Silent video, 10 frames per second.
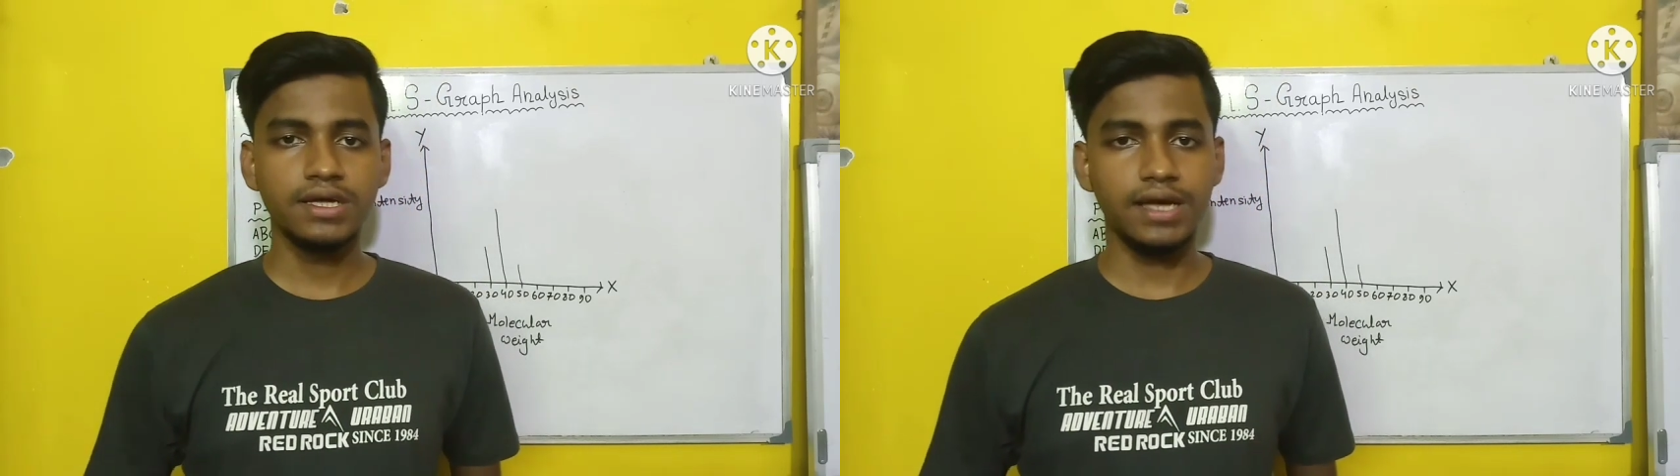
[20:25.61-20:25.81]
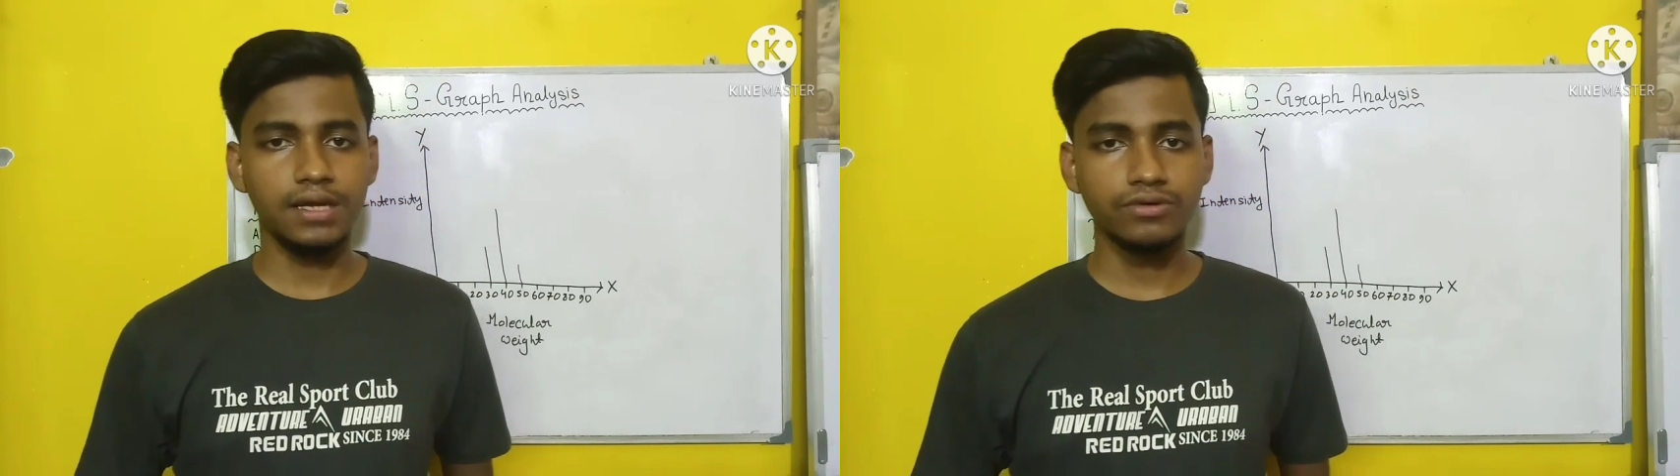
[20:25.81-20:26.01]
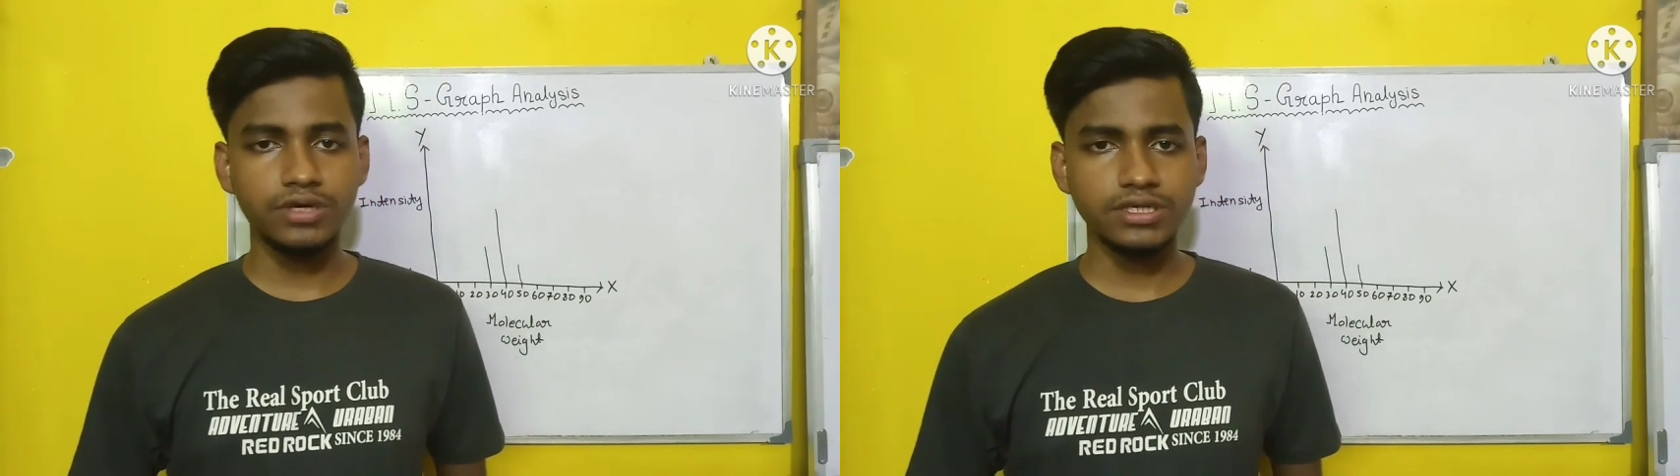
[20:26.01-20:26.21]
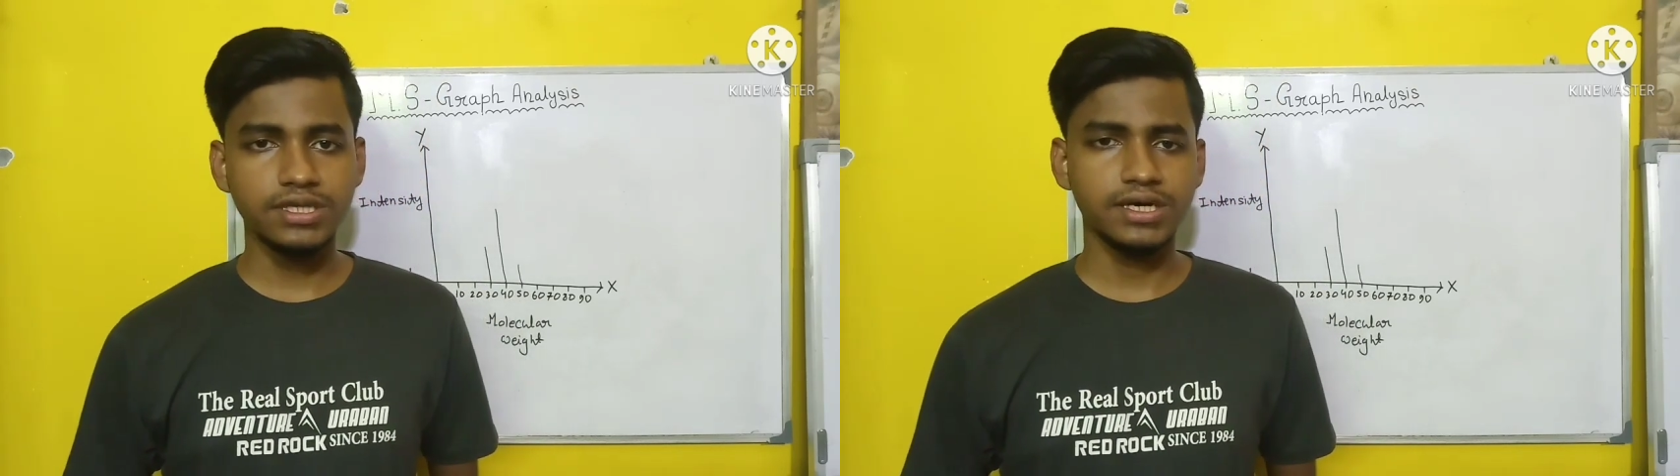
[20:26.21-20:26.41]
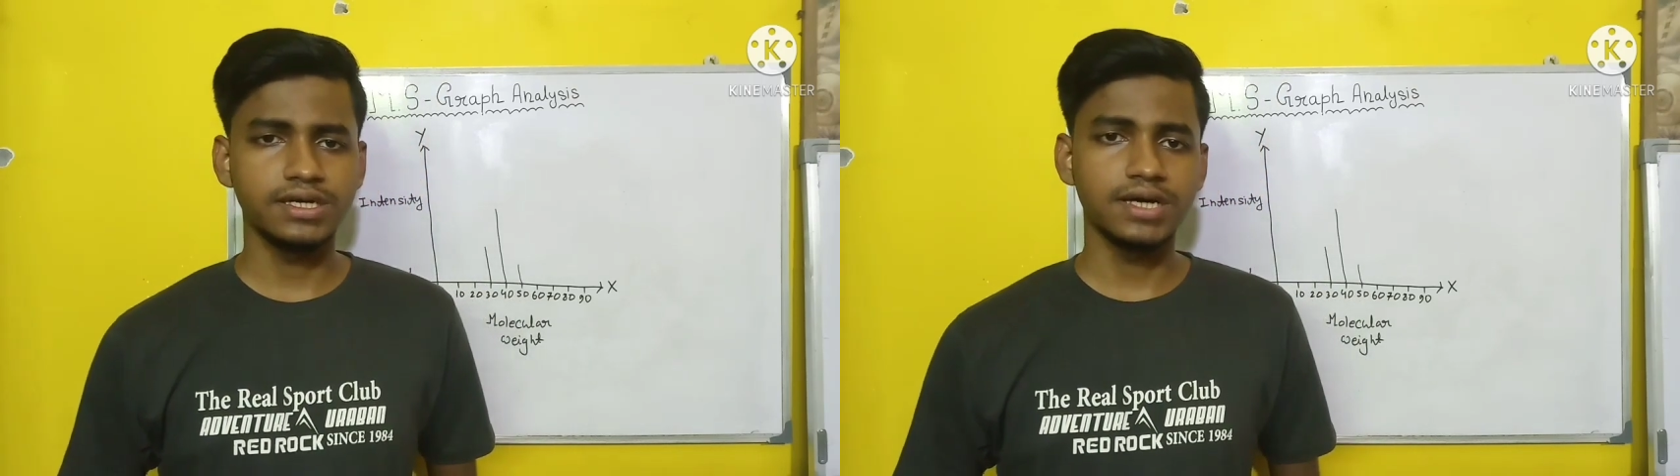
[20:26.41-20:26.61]
calculate
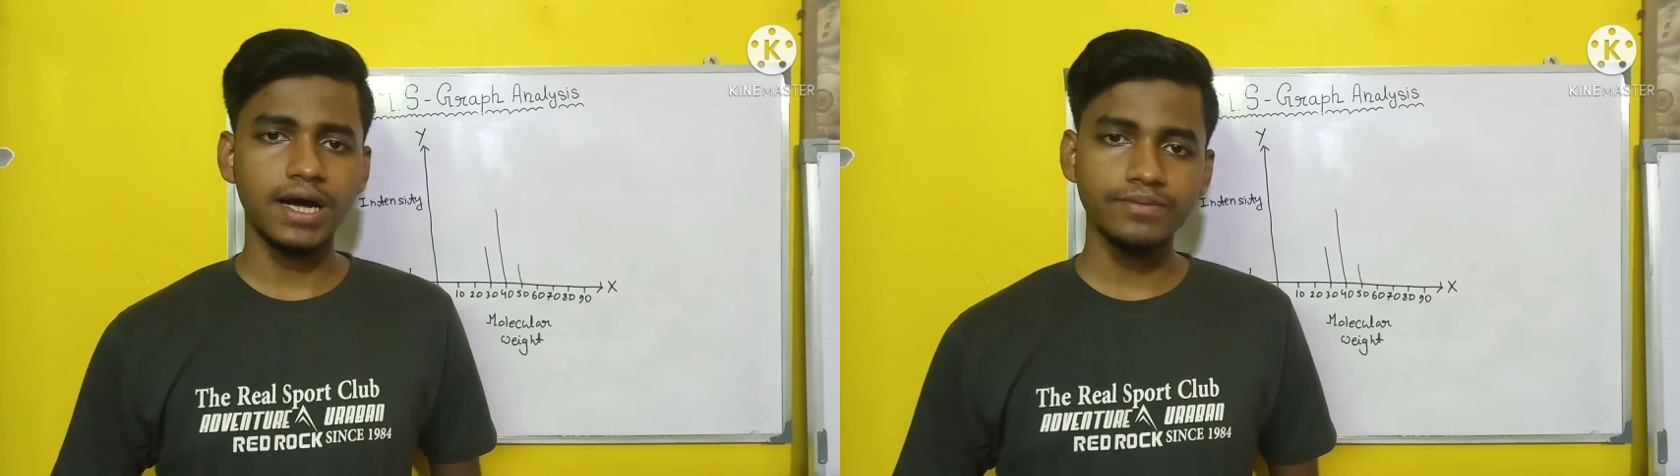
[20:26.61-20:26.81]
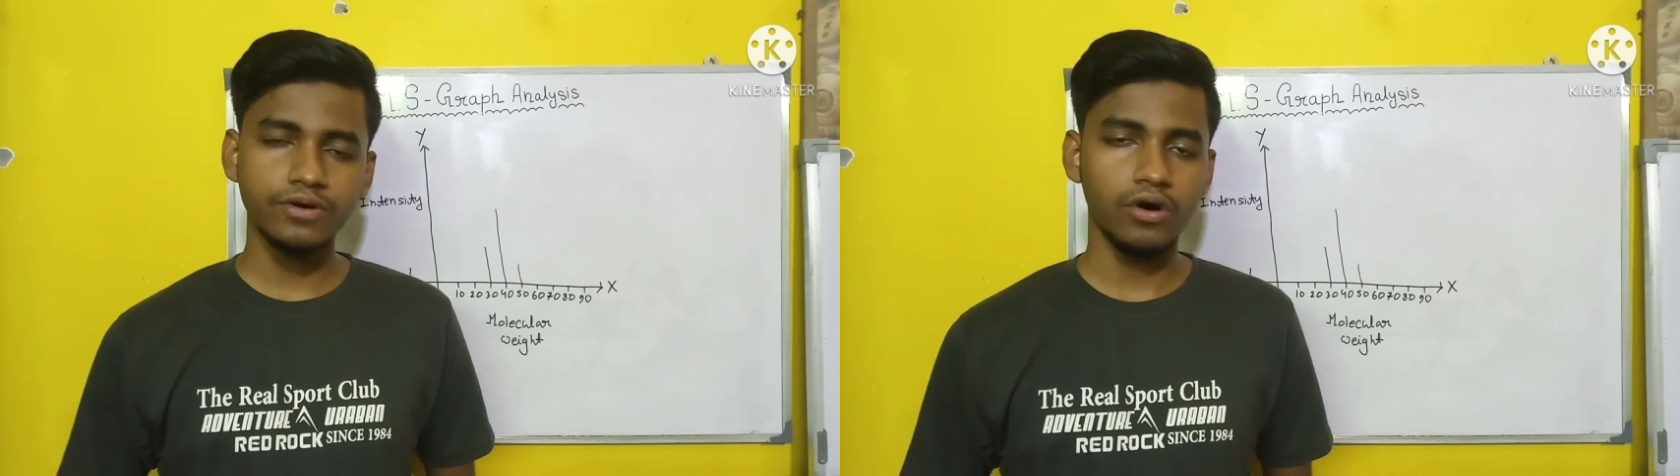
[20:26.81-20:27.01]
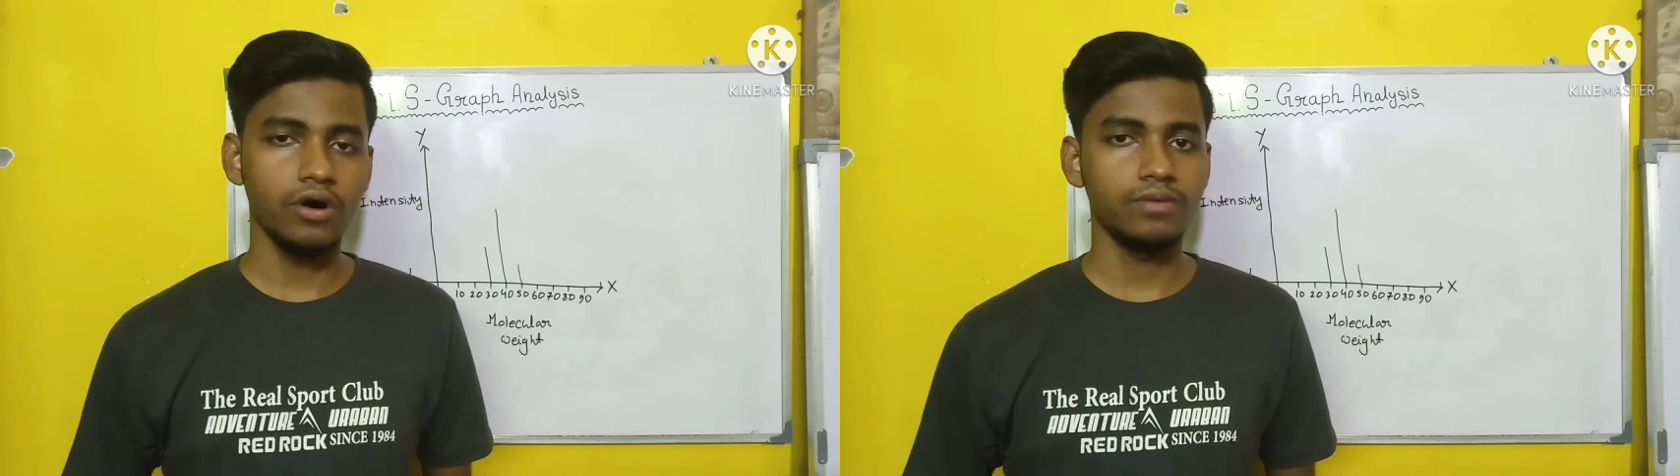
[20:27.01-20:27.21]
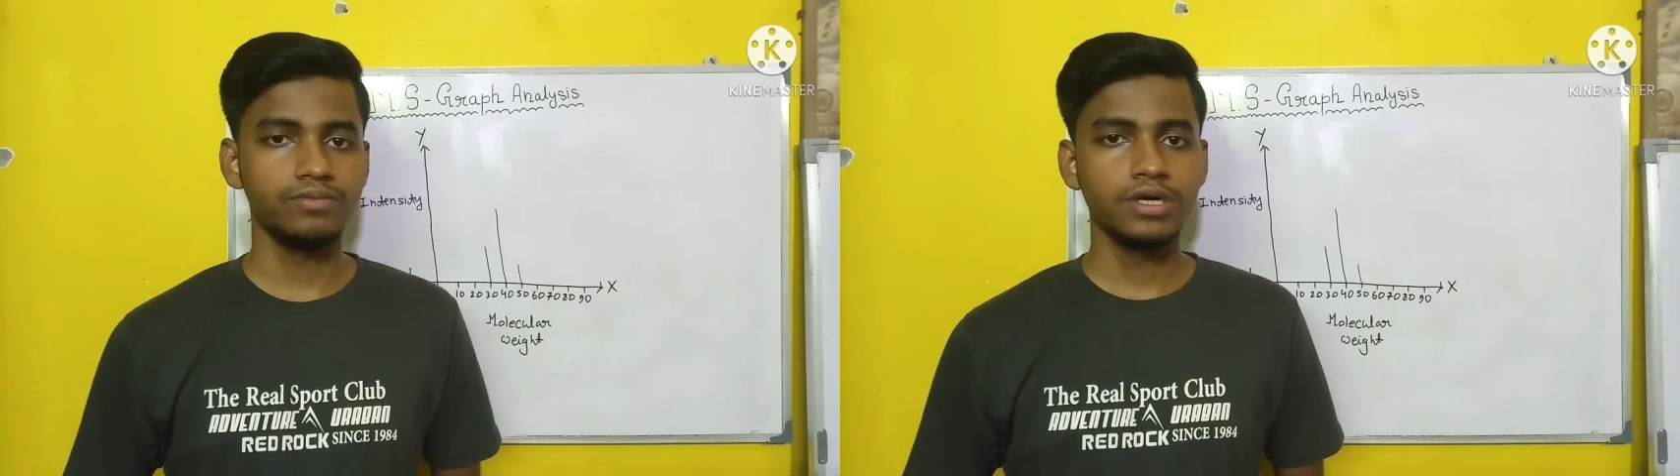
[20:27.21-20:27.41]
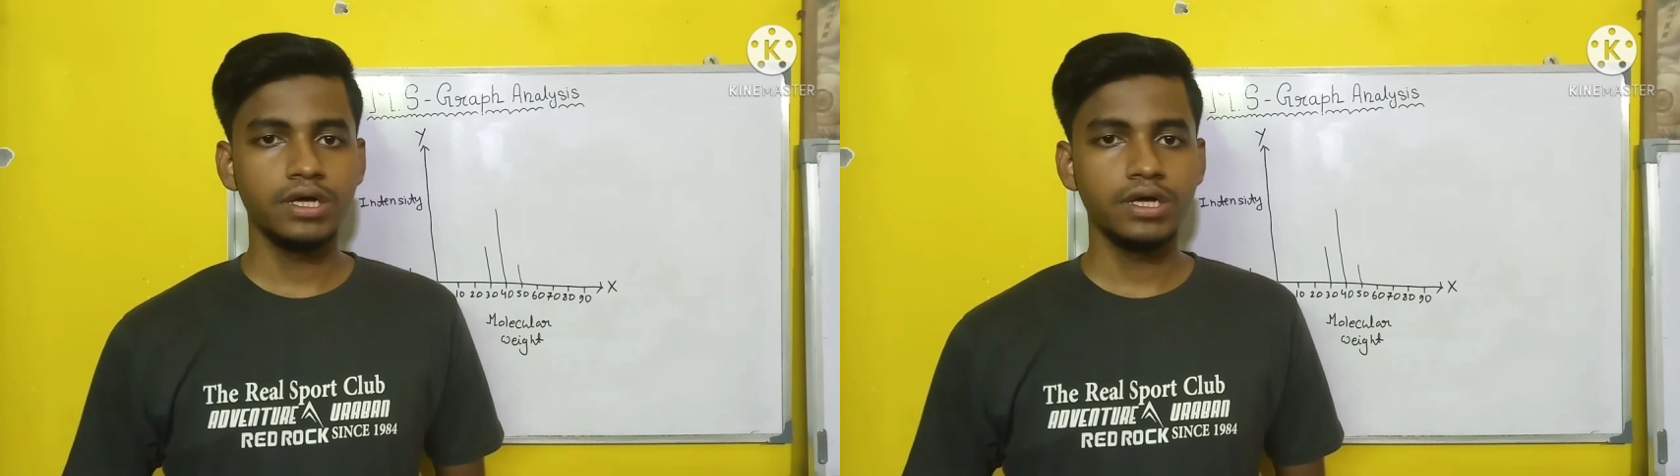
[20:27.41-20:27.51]
the graph of